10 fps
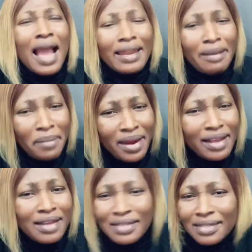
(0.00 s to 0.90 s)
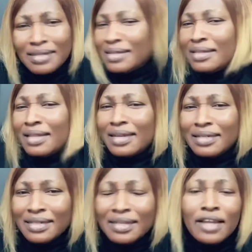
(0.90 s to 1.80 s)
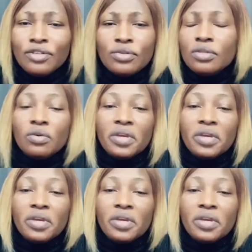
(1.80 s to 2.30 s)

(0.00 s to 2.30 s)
An American citizen that decides to say,